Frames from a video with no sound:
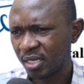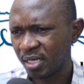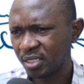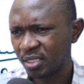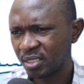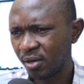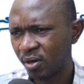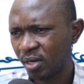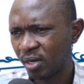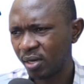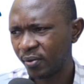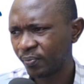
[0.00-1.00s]
In your free
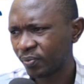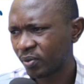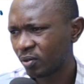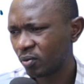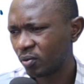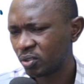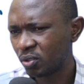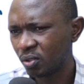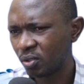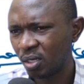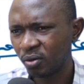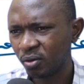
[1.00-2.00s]
time, make sure you
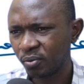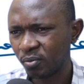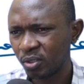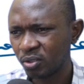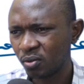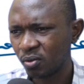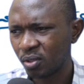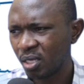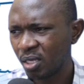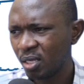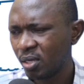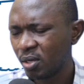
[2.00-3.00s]
go through all
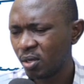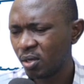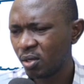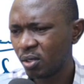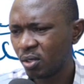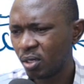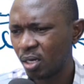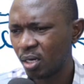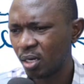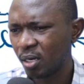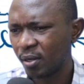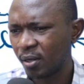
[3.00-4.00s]
these points again.
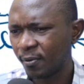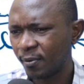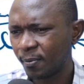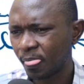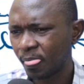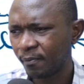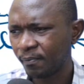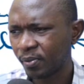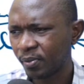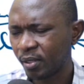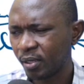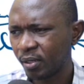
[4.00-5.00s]
The
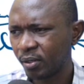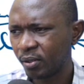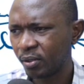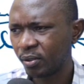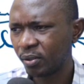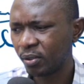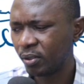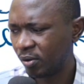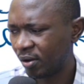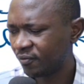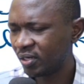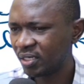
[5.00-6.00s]
first topic,
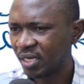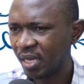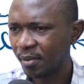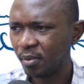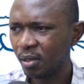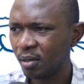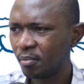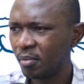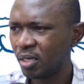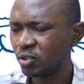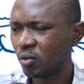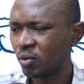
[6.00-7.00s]
auction, sale of
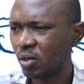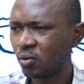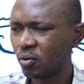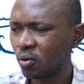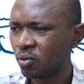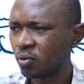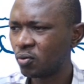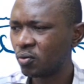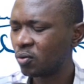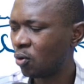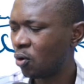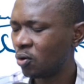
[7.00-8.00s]
goods. That's where you
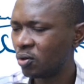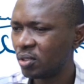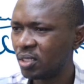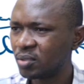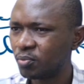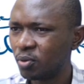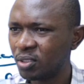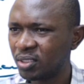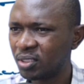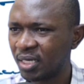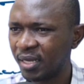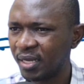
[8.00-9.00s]
get a lot of
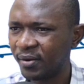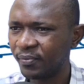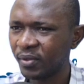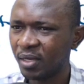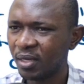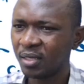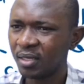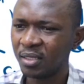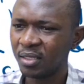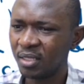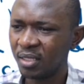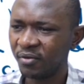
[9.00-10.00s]
stuff about
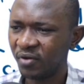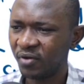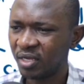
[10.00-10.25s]
auction.